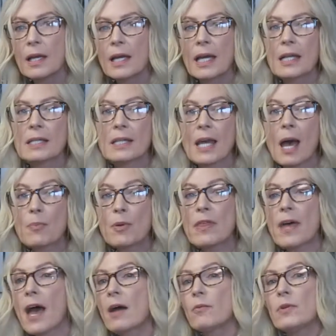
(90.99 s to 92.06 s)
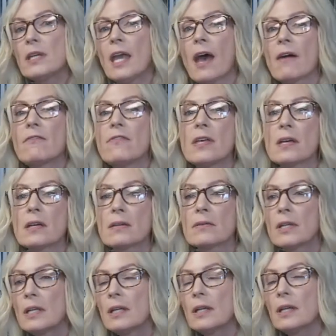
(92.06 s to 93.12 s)
On top of that we have the
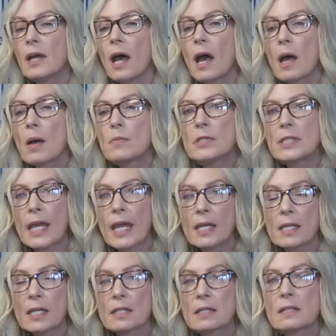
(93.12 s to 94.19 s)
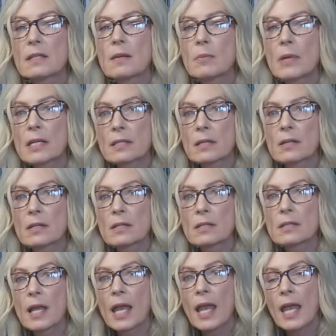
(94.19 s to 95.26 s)
tendons, the
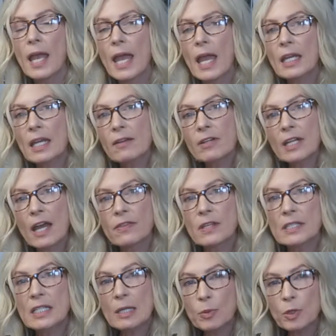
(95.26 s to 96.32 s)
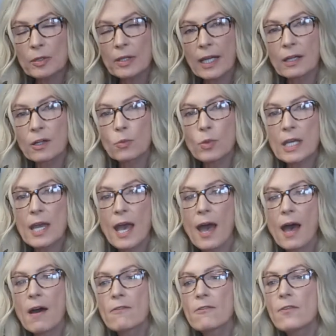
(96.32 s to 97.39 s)
muscles, and even at the deeper layer, we
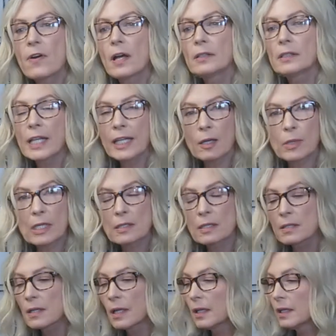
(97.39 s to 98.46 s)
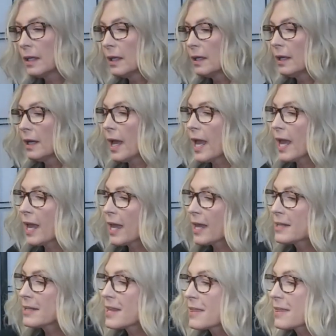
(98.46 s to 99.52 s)
have ligaments.
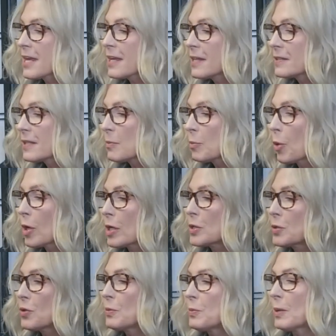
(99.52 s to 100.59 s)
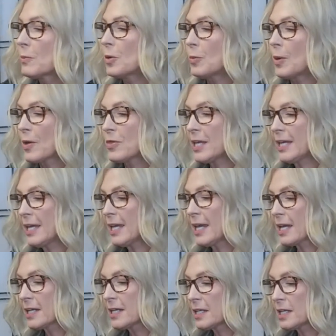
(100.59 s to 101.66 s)
And the thing that's important to remember about the
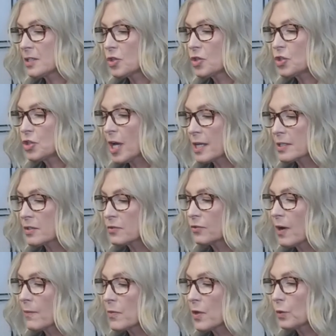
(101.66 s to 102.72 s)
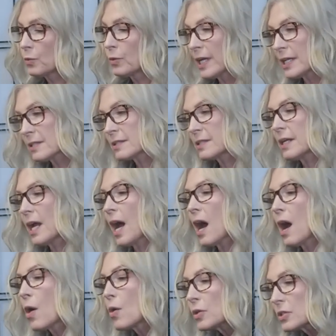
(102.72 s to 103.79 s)
hand is just from the wrist
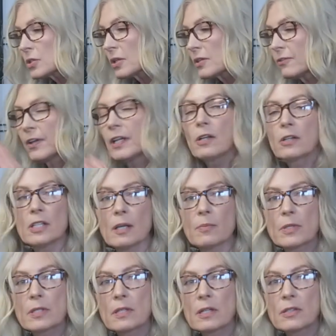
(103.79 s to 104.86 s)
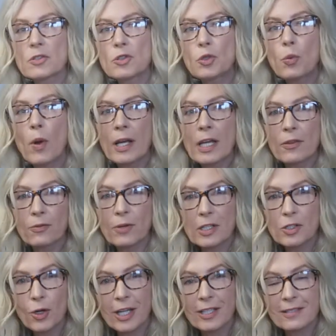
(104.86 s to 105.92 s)
out to the fingertips, there's 23
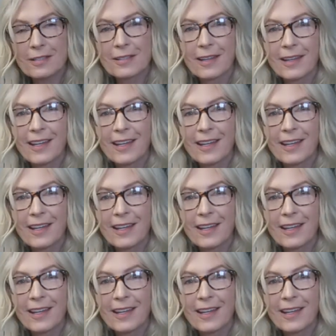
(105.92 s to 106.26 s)
joints.